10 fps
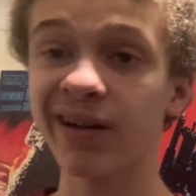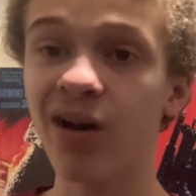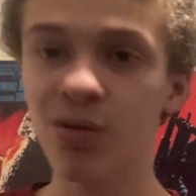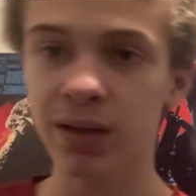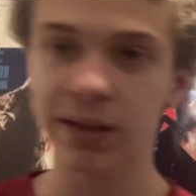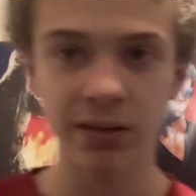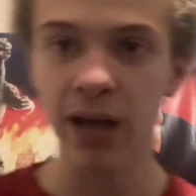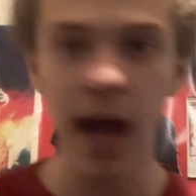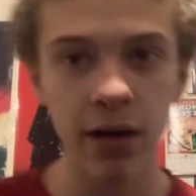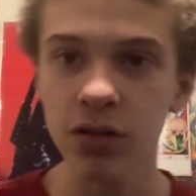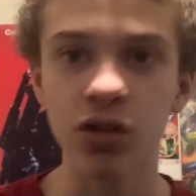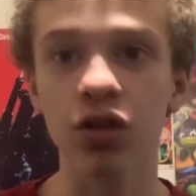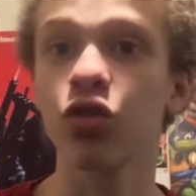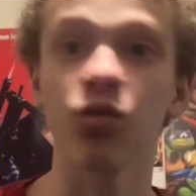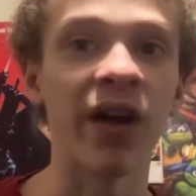known like these hackers are
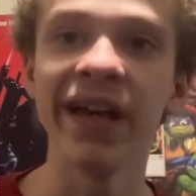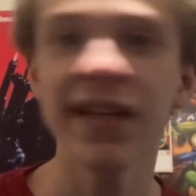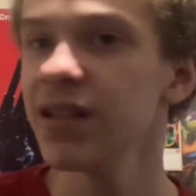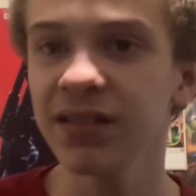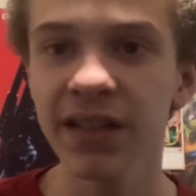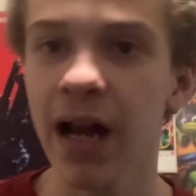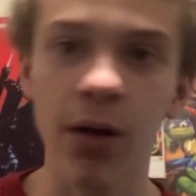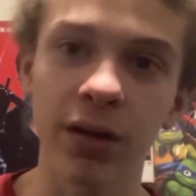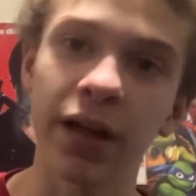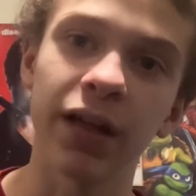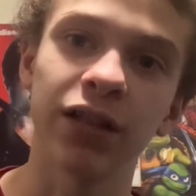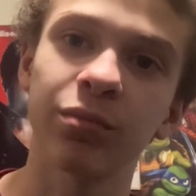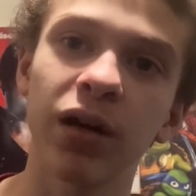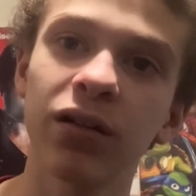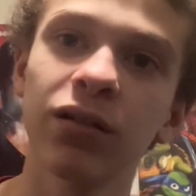crazy nowadays,
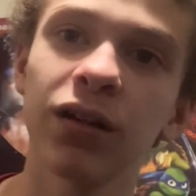bro.